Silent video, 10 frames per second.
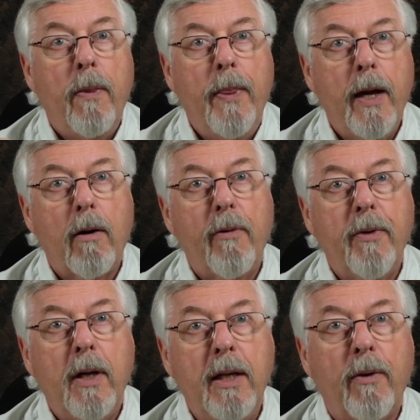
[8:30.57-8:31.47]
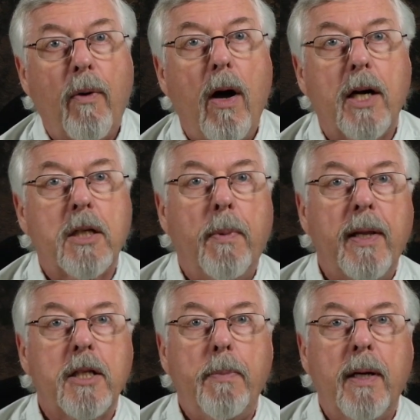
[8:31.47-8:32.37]
they're often in the rocks, but
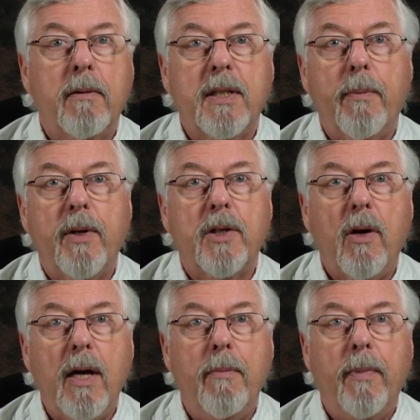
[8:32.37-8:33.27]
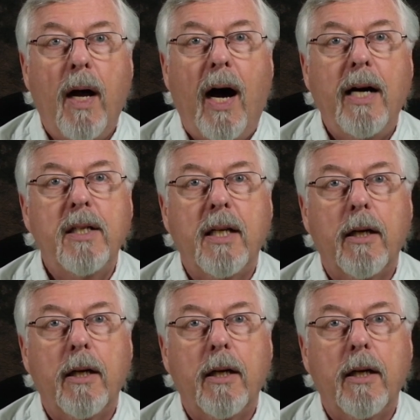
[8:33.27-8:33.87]
they'll spend some of their time hunting.